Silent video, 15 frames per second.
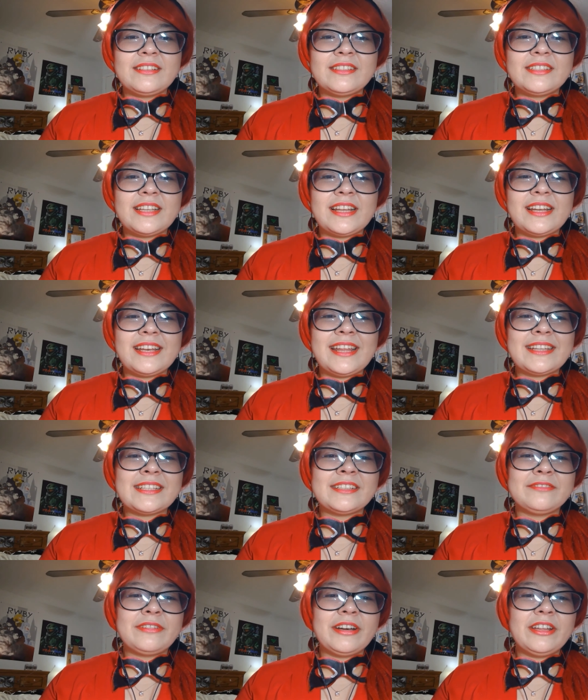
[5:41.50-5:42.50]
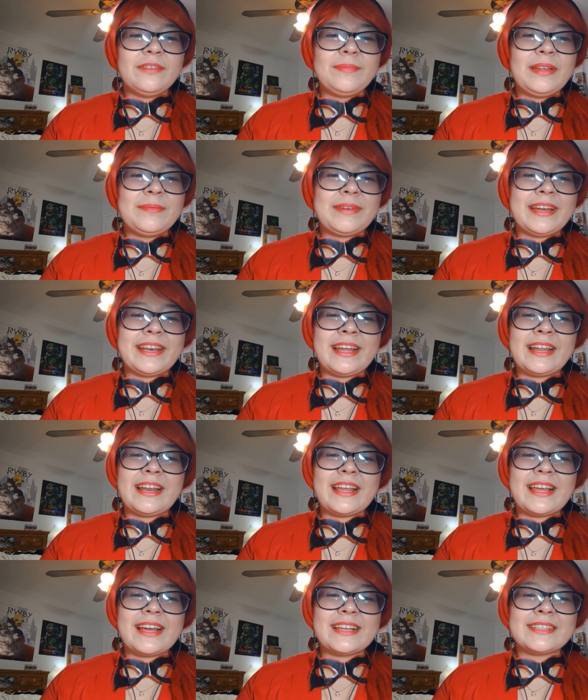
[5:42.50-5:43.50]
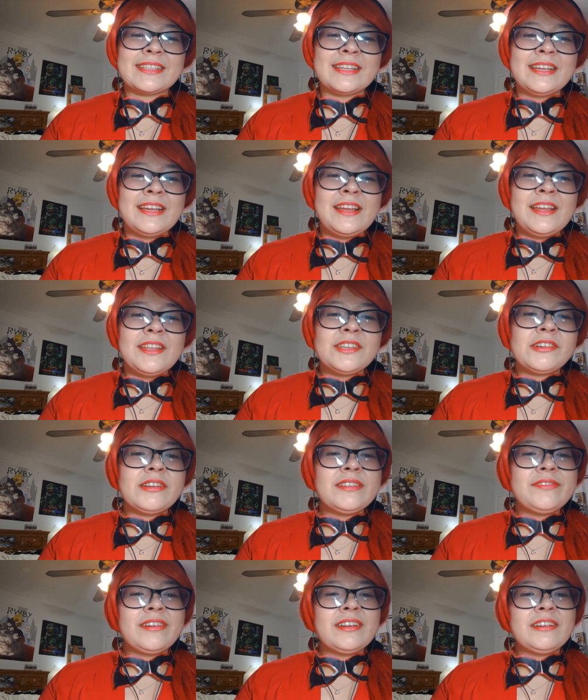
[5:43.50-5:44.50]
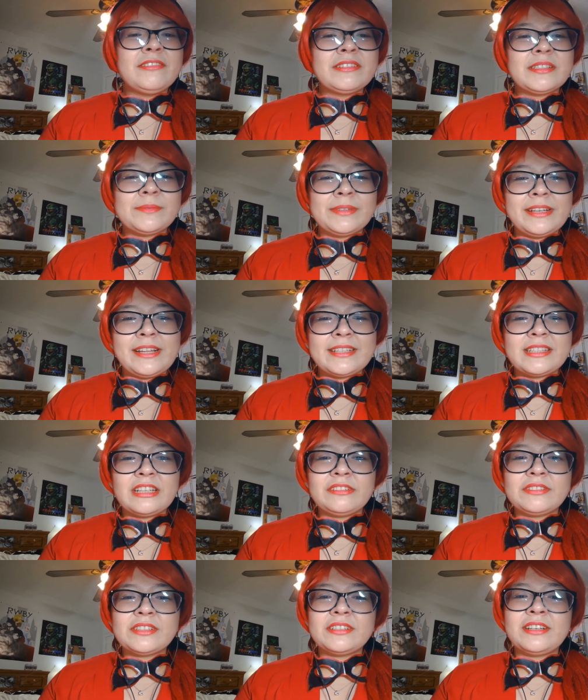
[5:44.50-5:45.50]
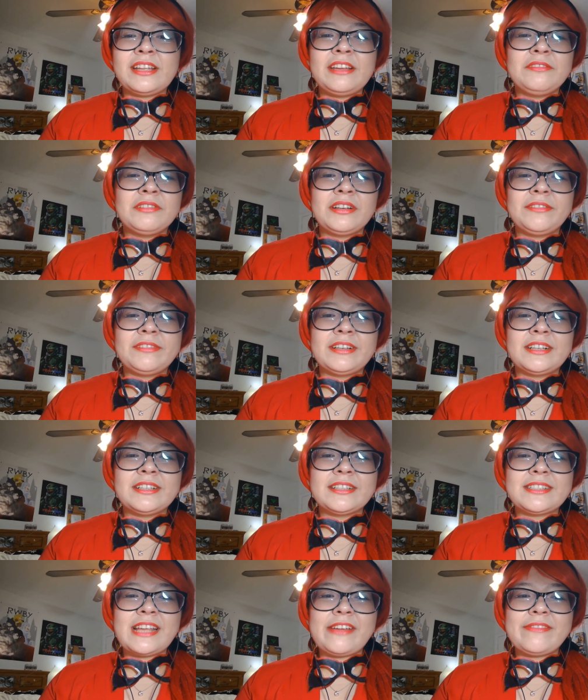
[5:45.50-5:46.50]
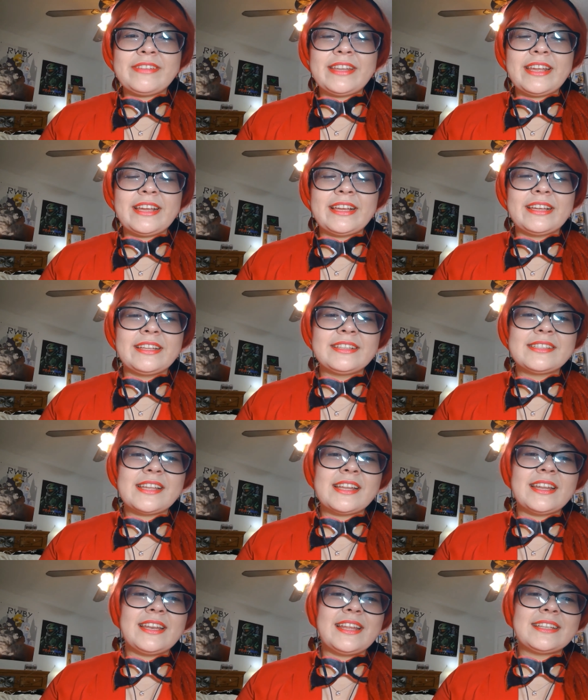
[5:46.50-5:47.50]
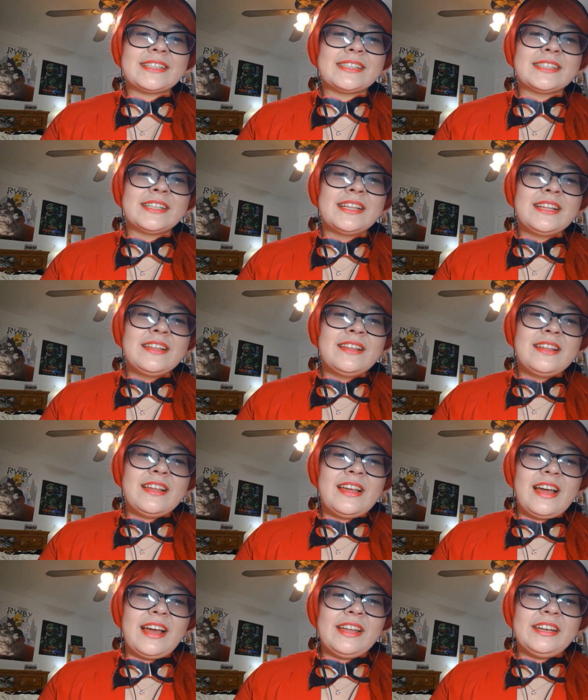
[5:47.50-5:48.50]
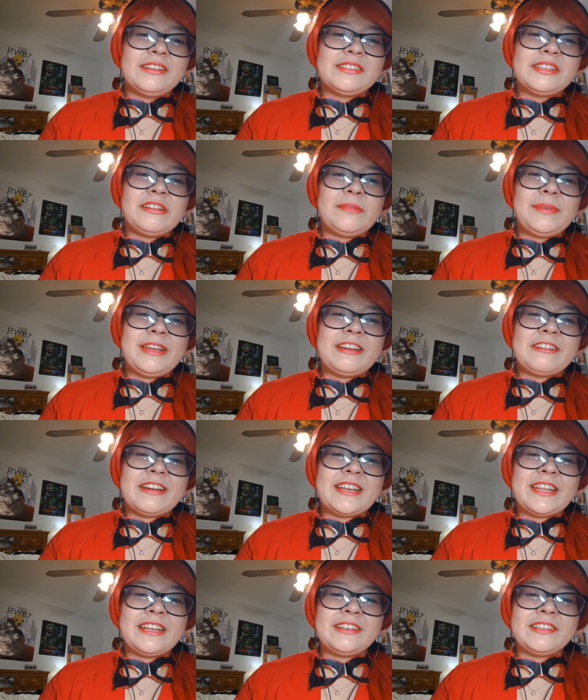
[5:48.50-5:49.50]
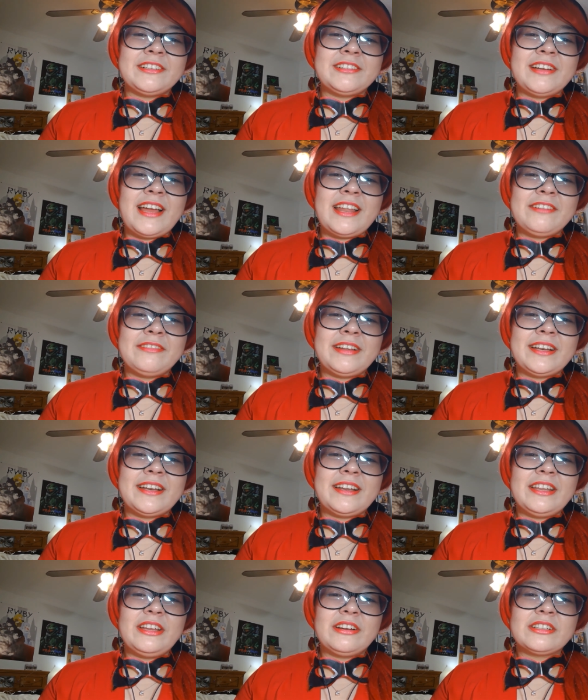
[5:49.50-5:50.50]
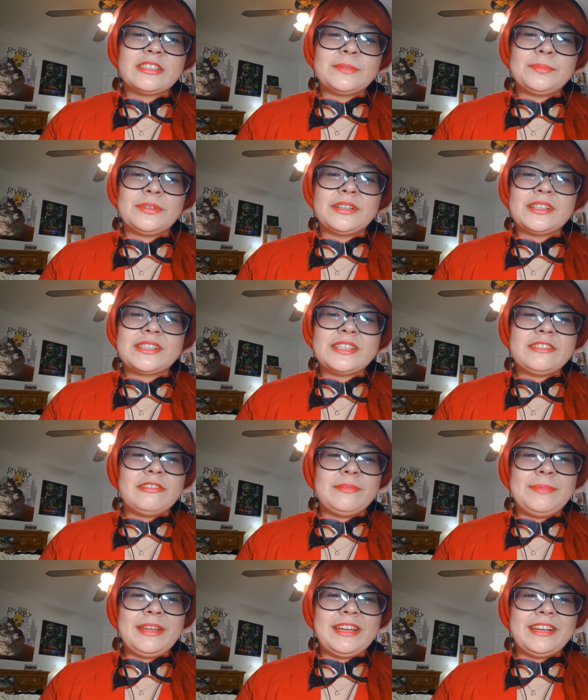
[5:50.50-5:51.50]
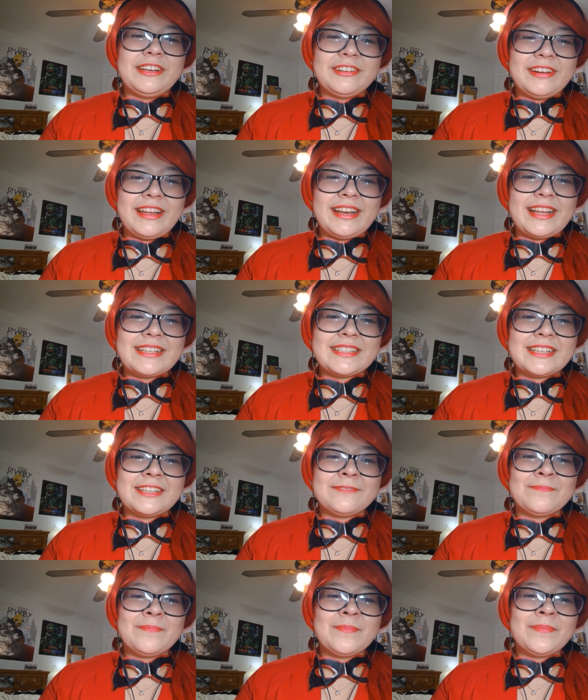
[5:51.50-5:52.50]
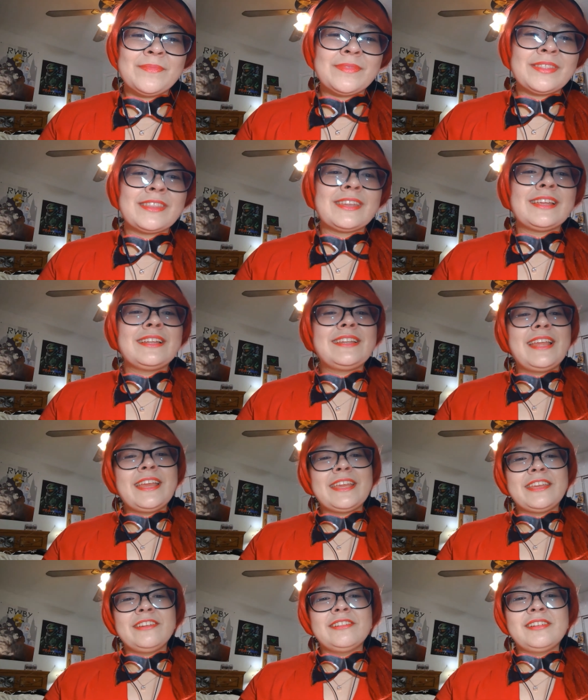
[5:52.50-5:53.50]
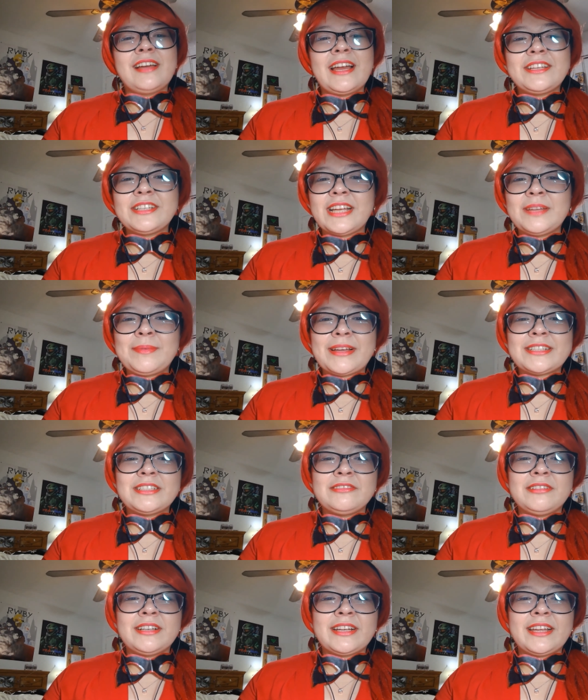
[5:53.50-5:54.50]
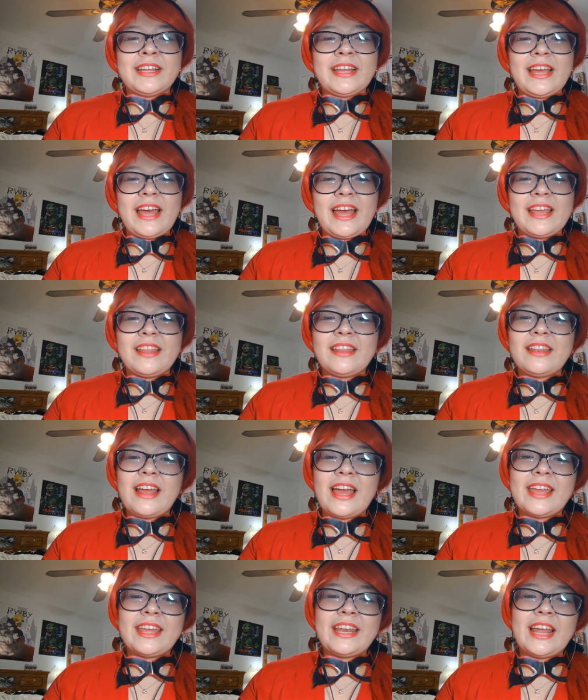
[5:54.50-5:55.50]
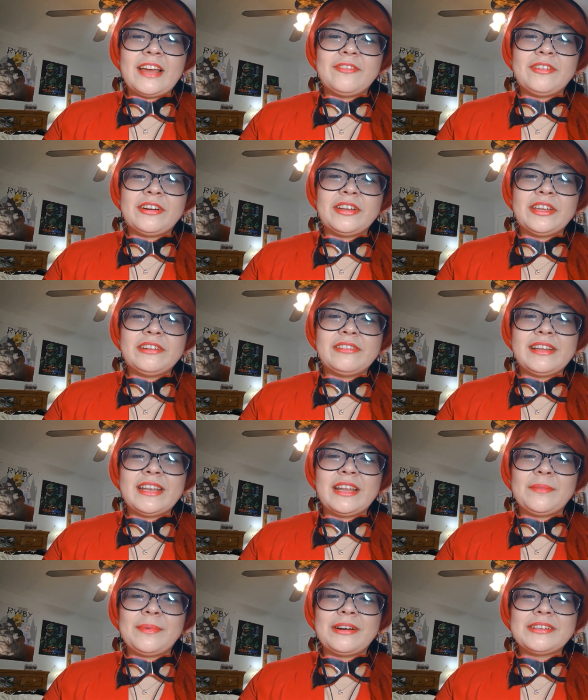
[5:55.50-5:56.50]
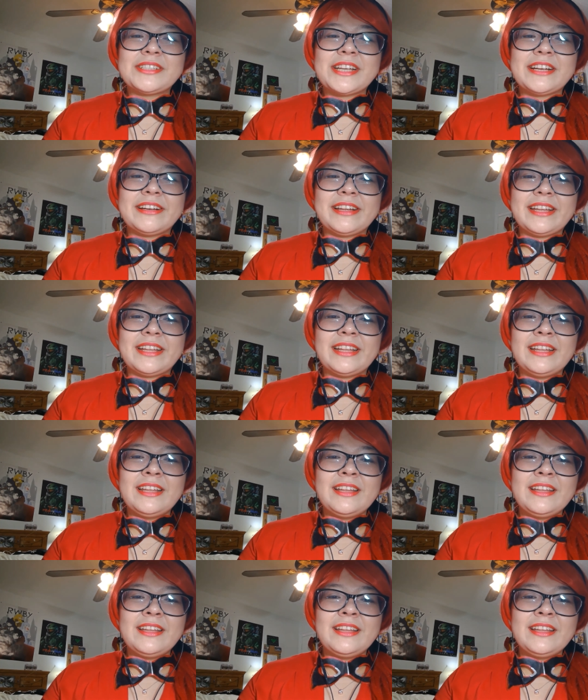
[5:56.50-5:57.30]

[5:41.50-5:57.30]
Said Anita, "What do you mean by that?" I asked. Jerry's father was a police officer, and he would have done the same thing," said Anita. I know she will be a great hero, and with your support, she will be great. I said, "Thank you. I should get back to work. I can fill you in about Cherry